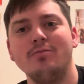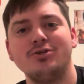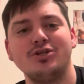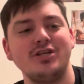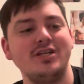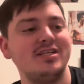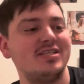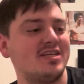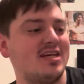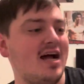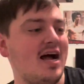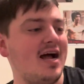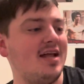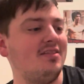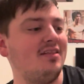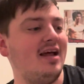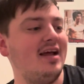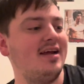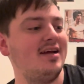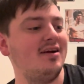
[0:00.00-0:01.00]
She's
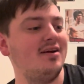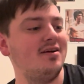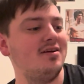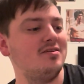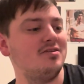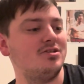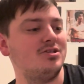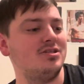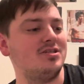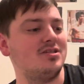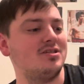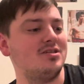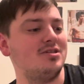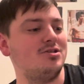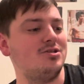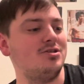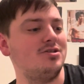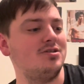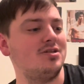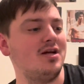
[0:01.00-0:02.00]
got like
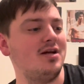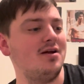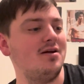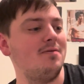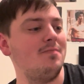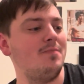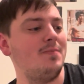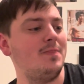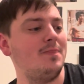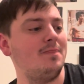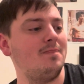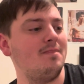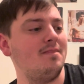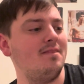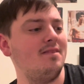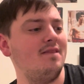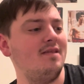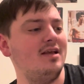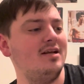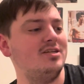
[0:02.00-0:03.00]
she's
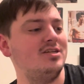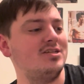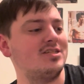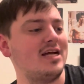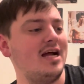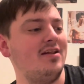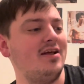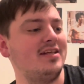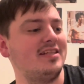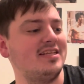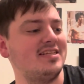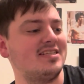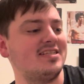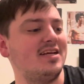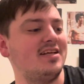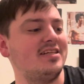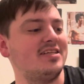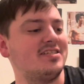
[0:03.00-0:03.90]
got like this